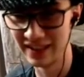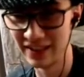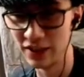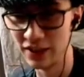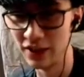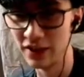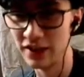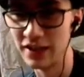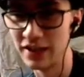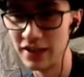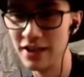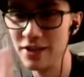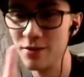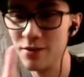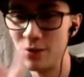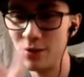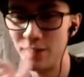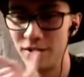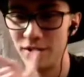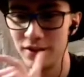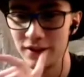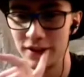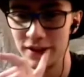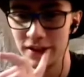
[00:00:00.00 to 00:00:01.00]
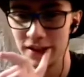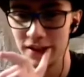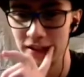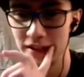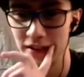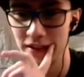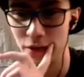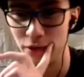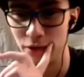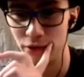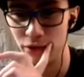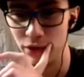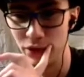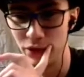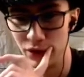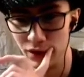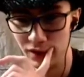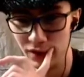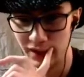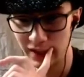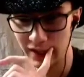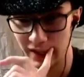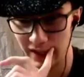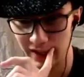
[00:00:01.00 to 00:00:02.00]
He wants the
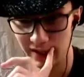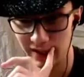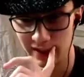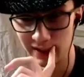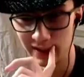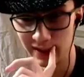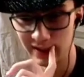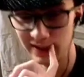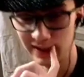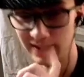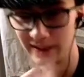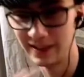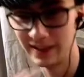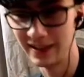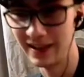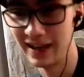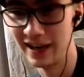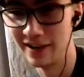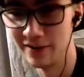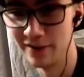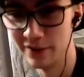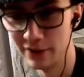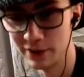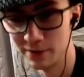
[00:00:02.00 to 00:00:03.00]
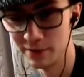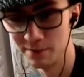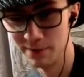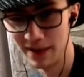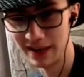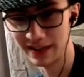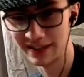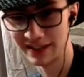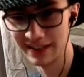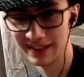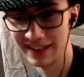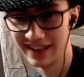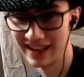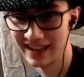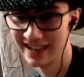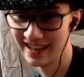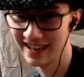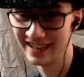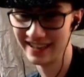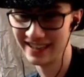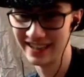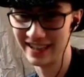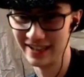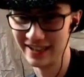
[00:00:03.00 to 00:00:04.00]
full kill. I respect it.
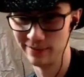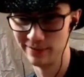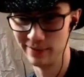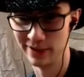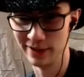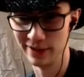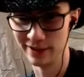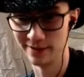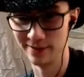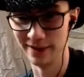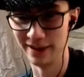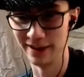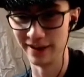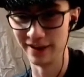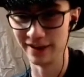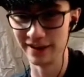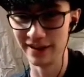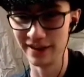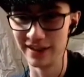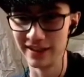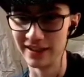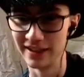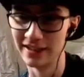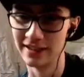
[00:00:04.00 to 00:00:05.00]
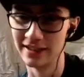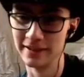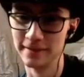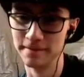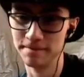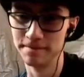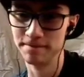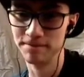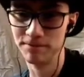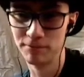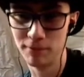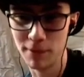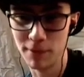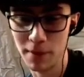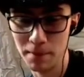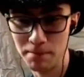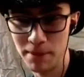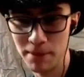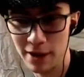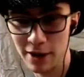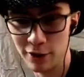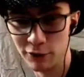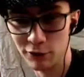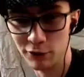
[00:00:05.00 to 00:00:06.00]
And yeah, the bot's
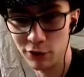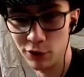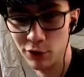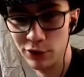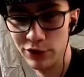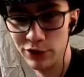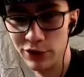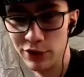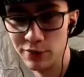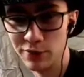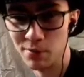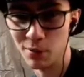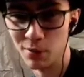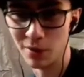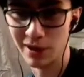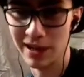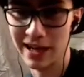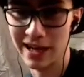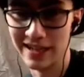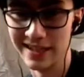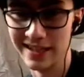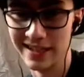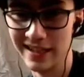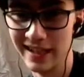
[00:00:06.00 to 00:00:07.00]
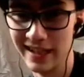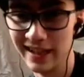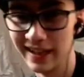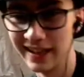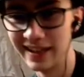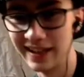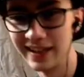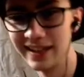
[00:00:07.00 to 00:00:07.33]
about to ruin this poor lad's day.